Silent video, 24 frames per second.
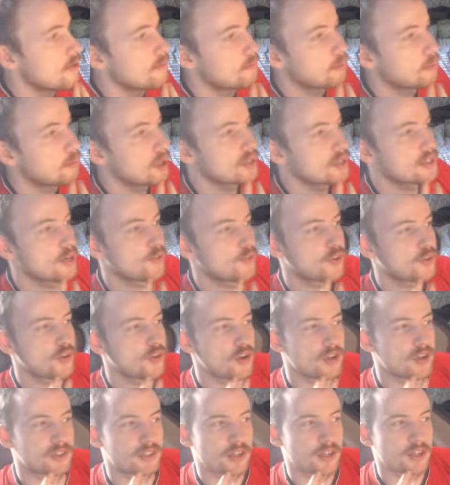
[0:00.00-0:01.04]
Bloodsail
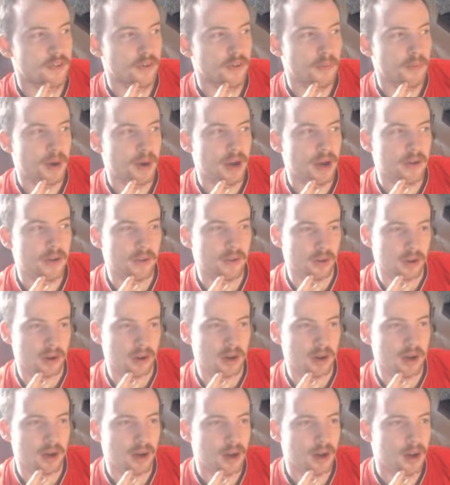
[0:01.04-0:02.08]
Recruiter, Discover a Pirate.
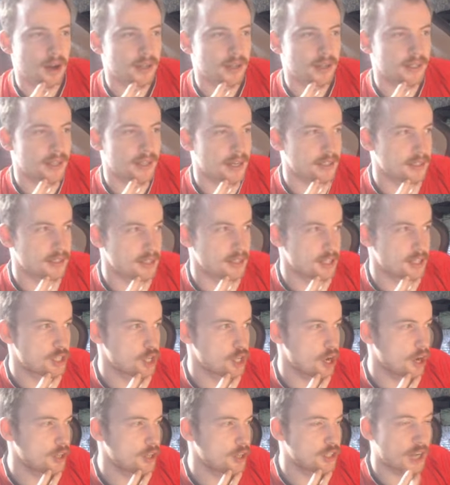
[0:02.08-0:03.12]
Gets the
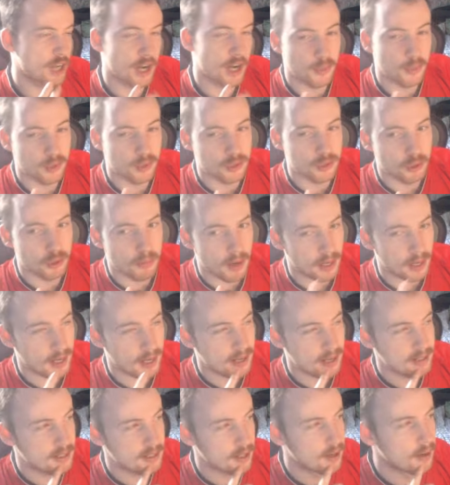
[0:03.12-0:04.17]
charge guy that we're going to talk about
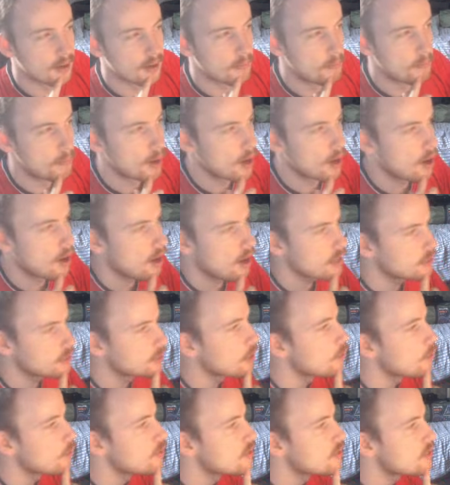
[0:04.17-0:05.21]
later, but I
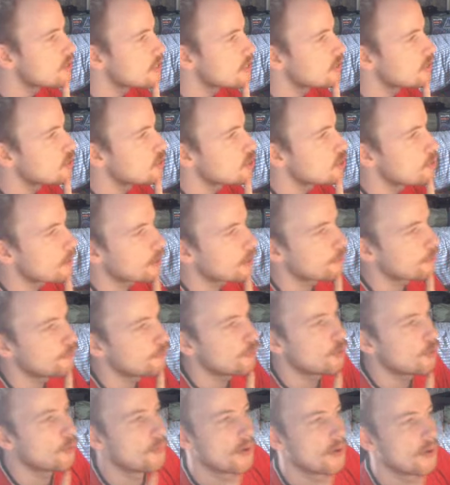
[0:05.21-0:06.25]
don't see a 2 mana
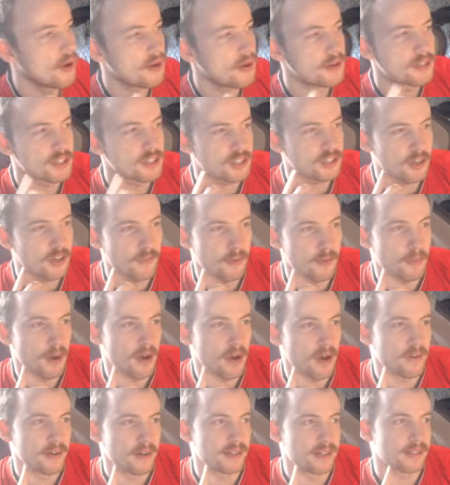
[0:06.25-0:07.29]
4/1 Discover a
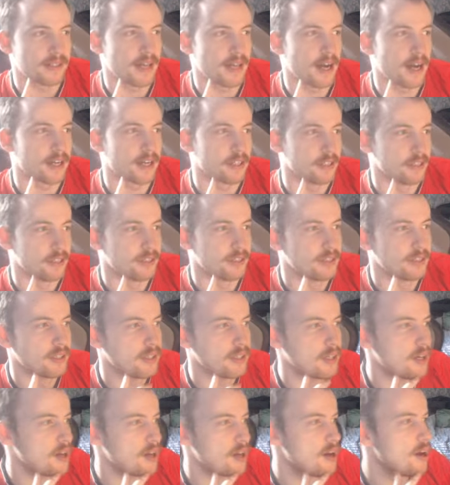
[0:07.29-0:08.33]
Pirate is that good.
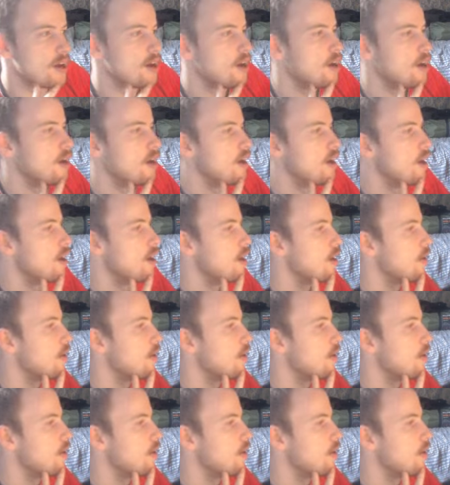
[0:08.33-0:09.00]
Uh,